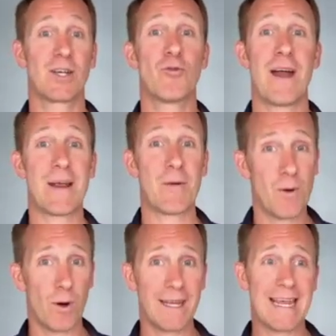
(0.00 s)
great. We
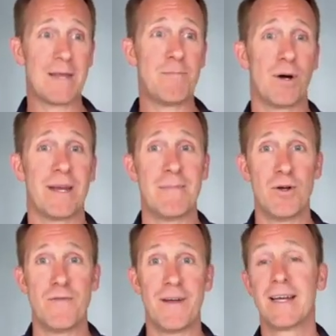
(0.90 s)
want to get the body
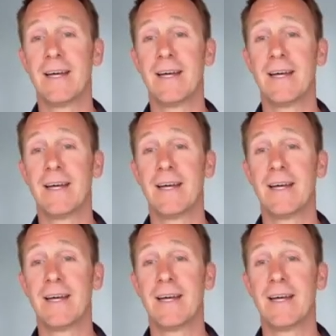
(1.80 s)
moving.